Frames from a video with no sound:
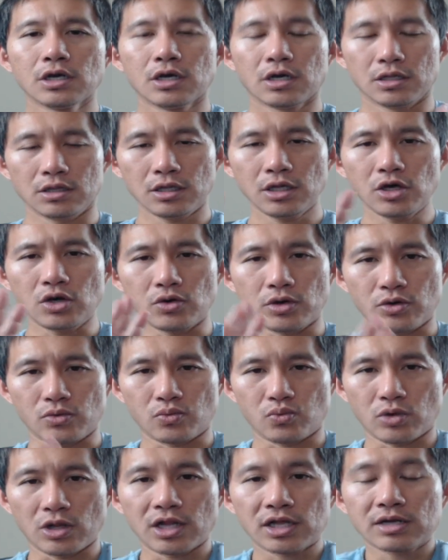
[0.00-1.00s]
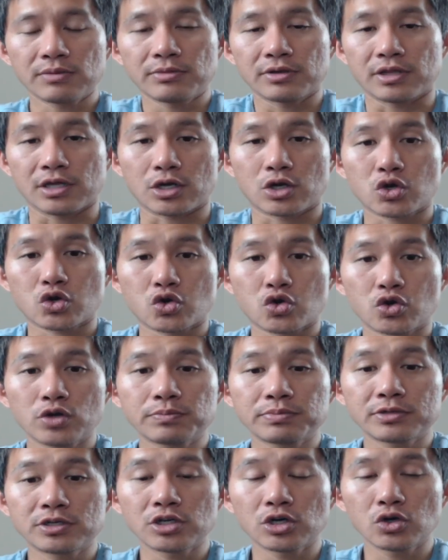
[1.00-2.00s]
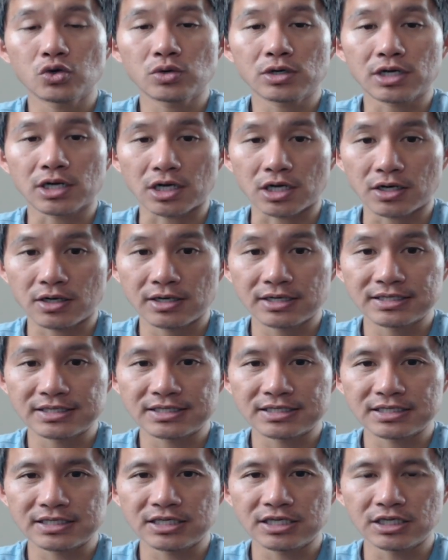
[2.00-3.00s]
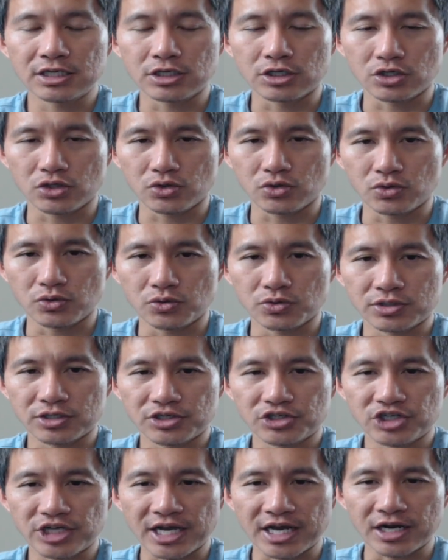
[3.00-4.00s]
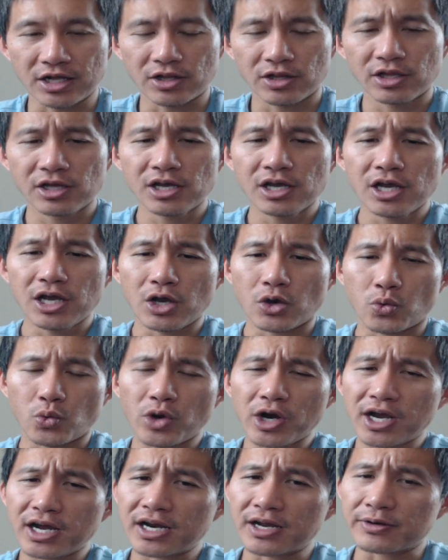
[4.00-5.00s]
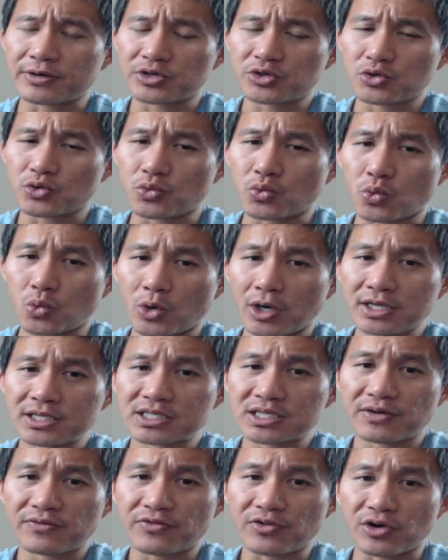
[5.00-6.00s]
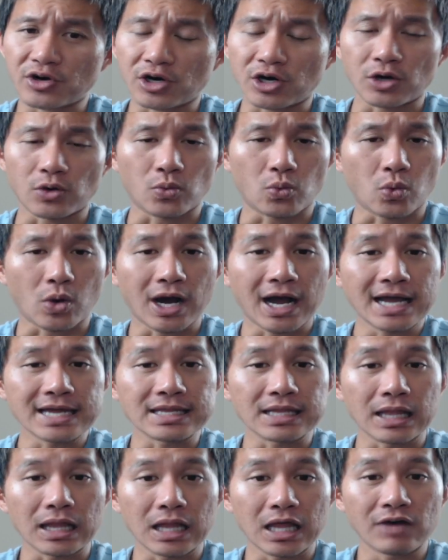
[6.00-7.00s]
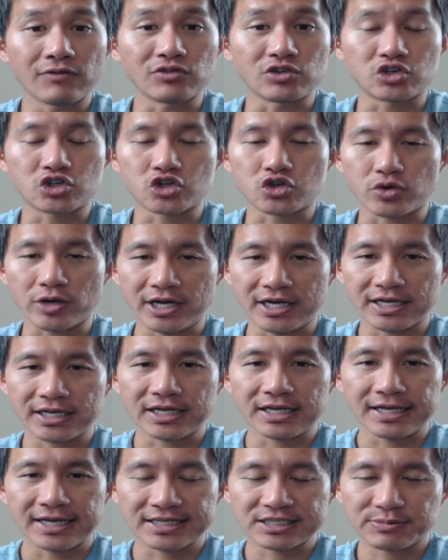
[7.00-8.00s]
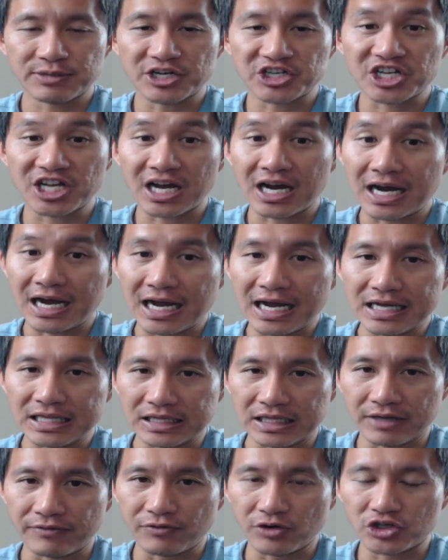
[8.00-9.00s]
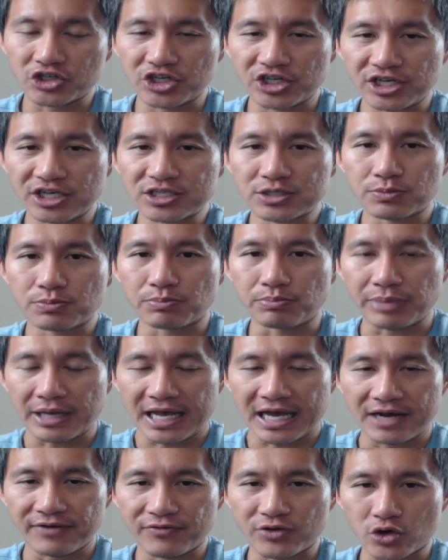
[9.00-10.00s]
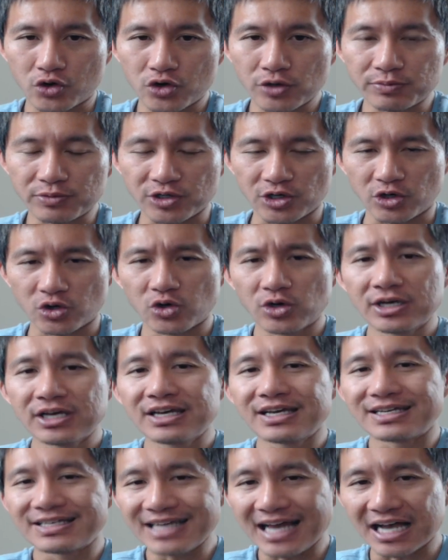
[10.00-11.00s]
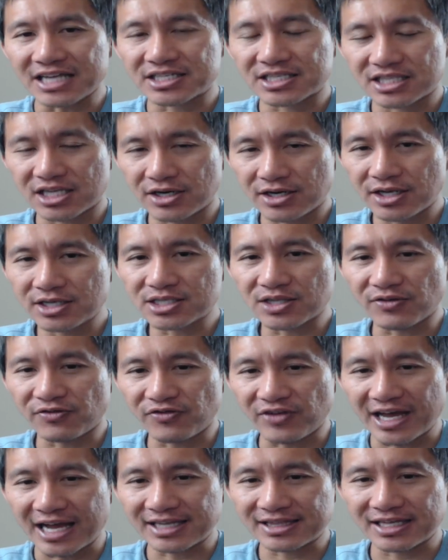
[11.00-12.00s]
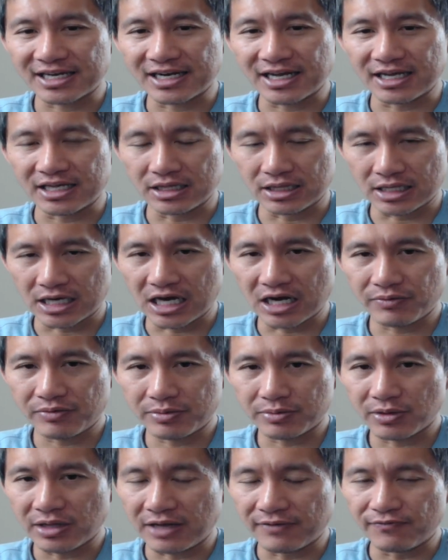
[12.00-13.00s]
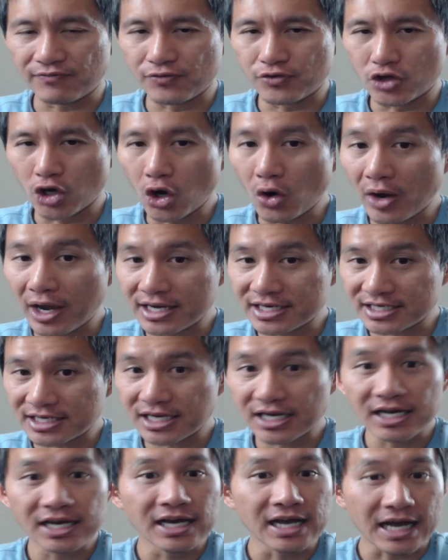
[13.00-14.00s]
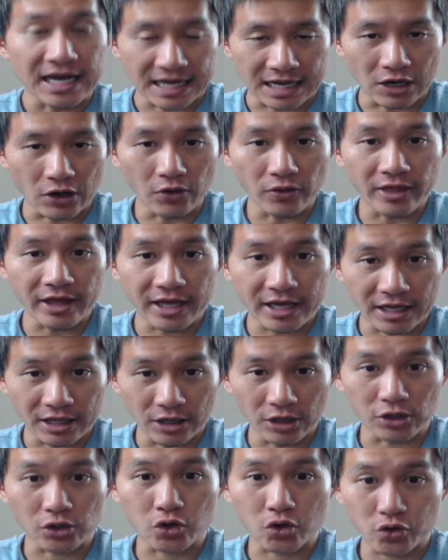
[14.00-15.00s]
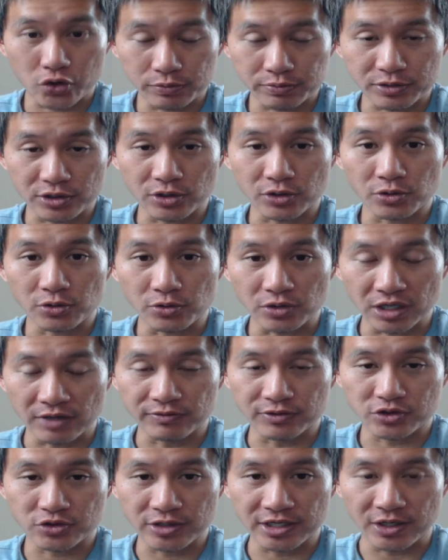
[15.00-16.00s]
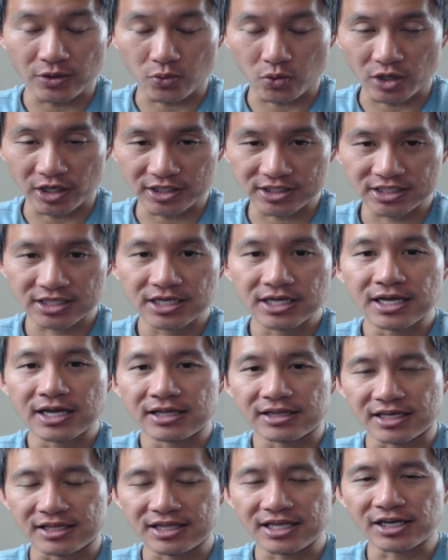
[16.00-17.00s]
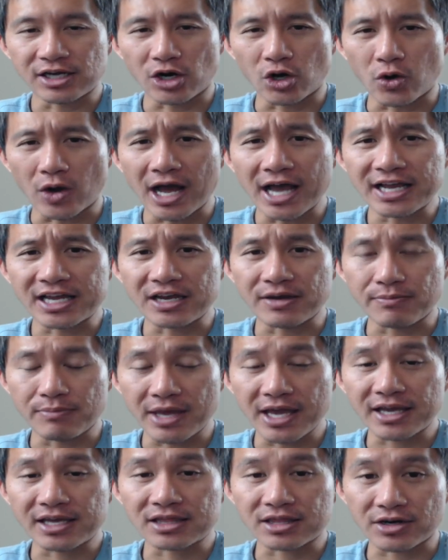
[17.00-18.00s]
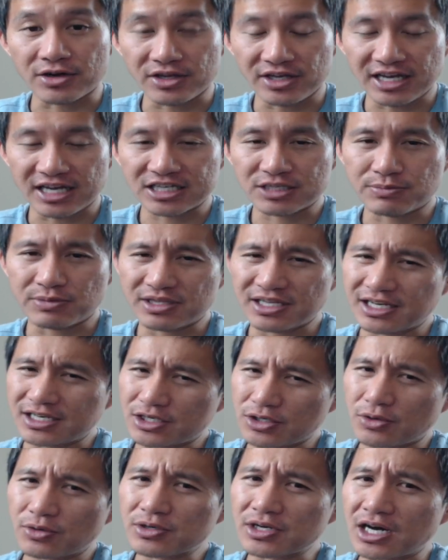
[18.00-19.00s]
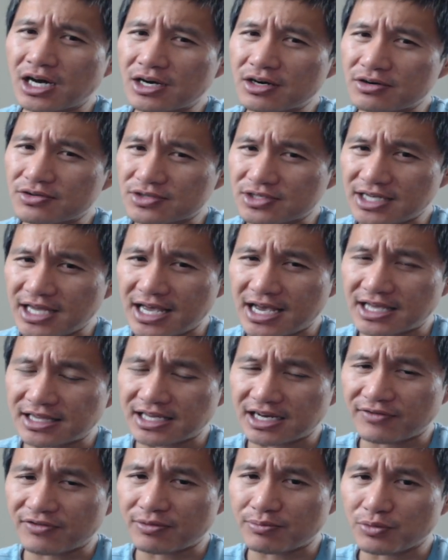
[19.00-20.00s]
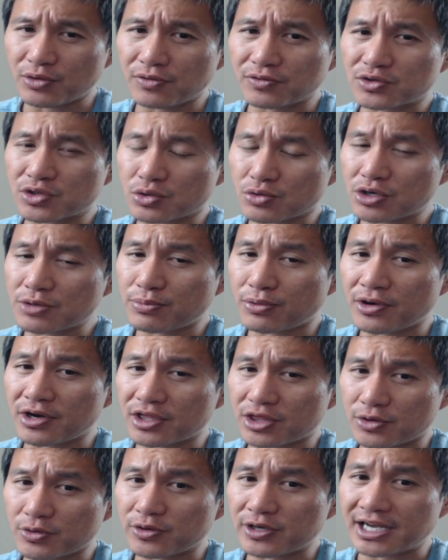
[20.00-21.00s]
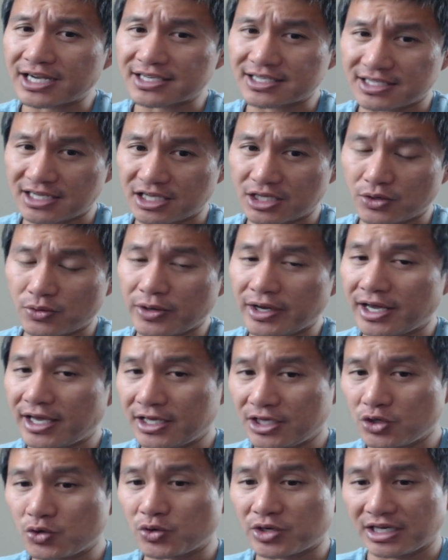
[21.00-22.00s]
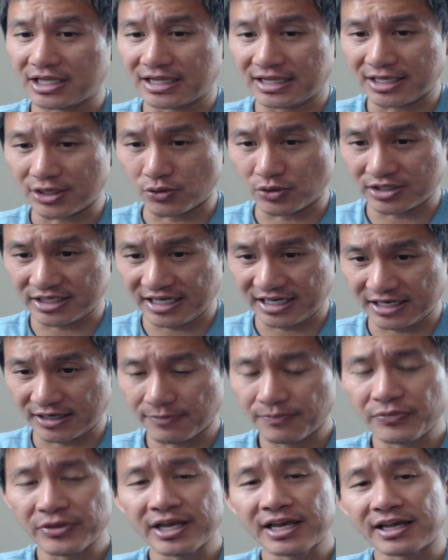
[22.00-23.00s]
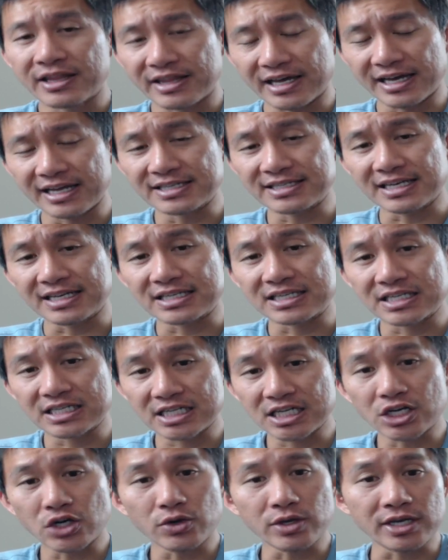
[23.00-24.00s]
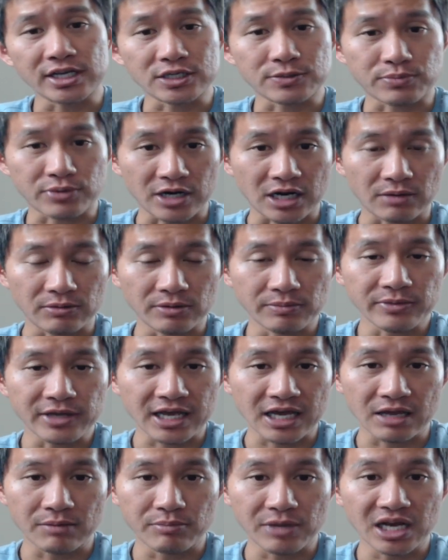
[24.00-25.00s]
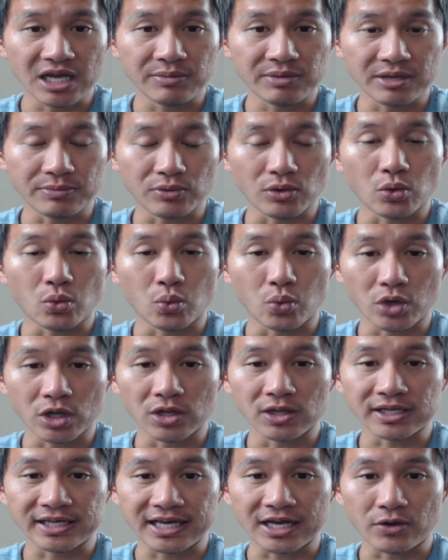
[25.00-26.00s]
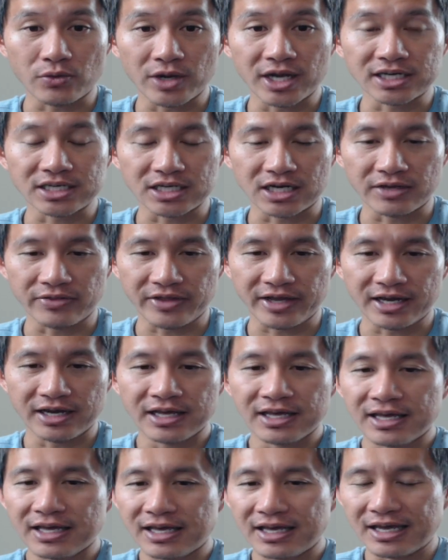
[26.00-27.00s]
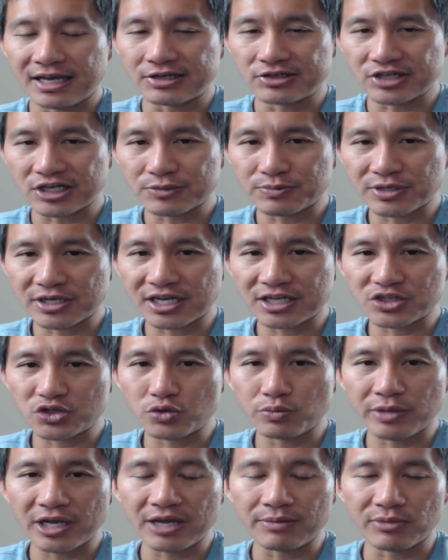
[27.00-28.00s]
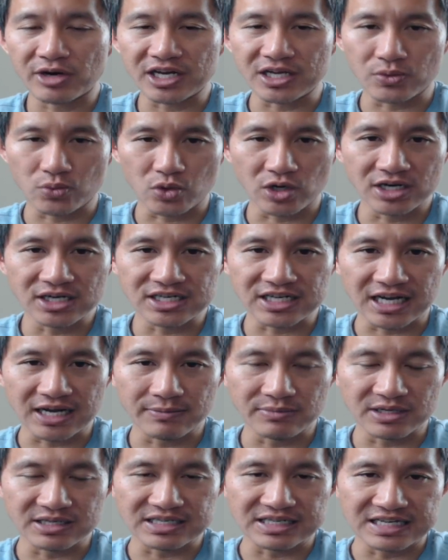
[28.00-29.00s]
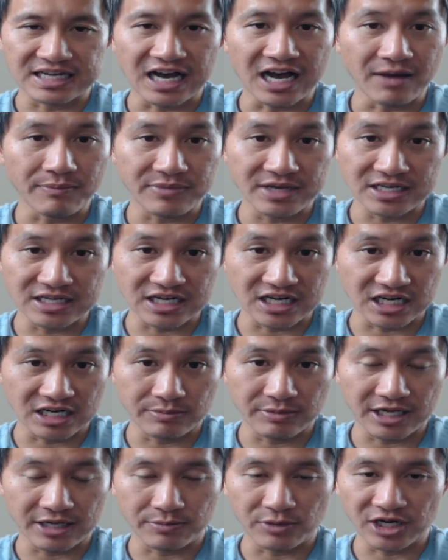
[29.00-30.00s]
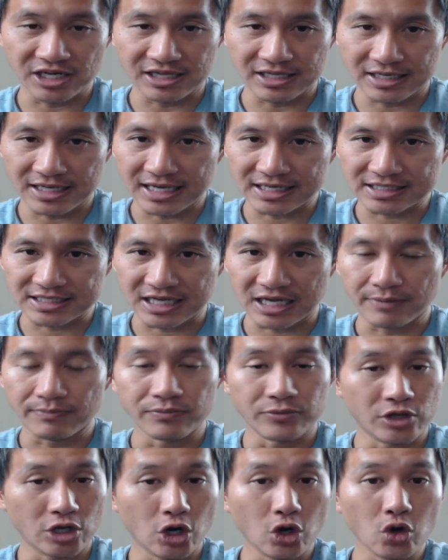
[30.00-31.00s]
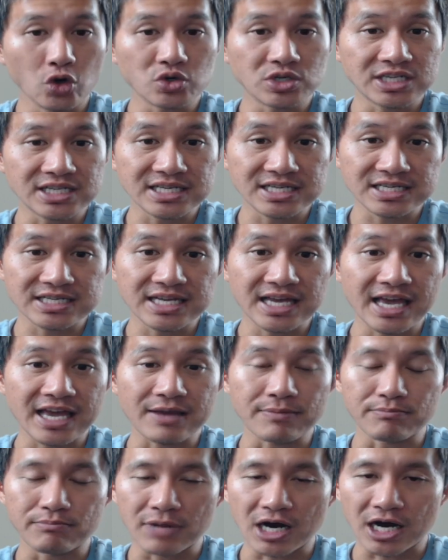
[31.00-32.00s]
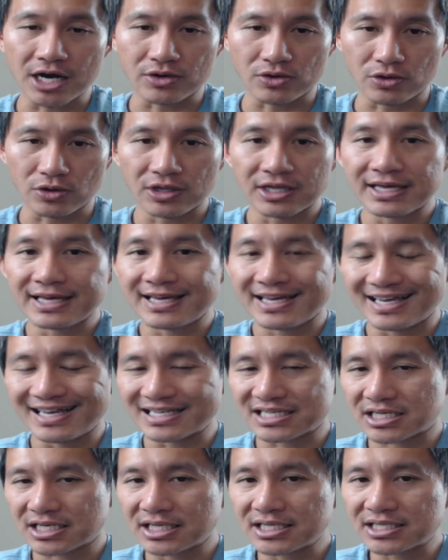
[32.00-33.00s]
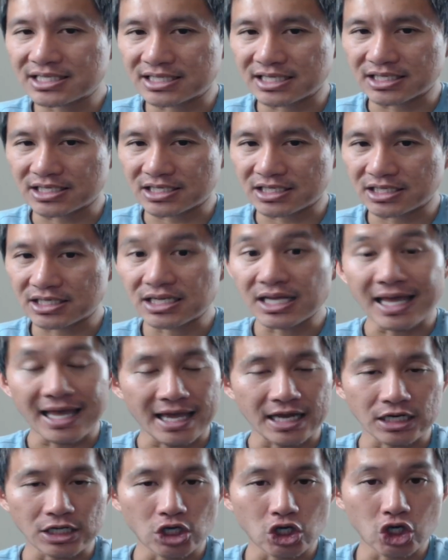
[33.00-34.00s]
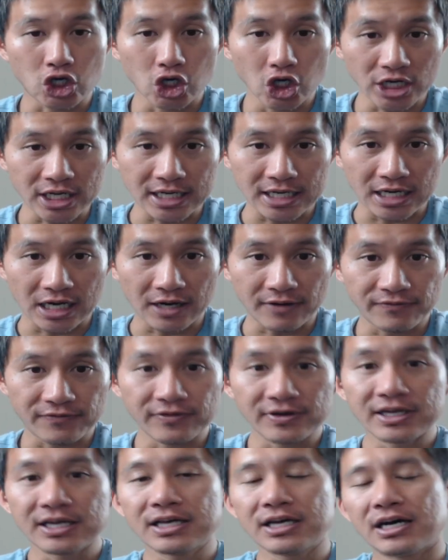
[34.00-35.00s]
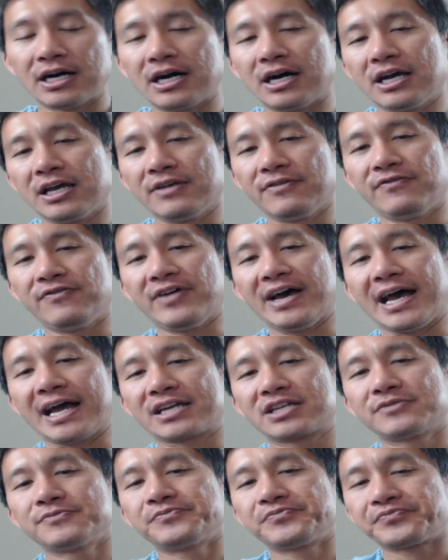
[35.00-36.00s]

Hello and welcome to the cryptocurrency news channel. We're going to do once and for all why leverage trading, especially high leverage, is bad for crypto. Yes, there is the fact that a lot of people have no idea how the hell crypto leverage trading works. They think, oh, I can make 30x, but they don't understand that if it moves 3.3x the other way, you get liquidated. That is a serious problem, and many people will get wrecked on that. And just because you made money one time does not mean you're going to make money the next time. No TA model is consistent and good enough, in fact,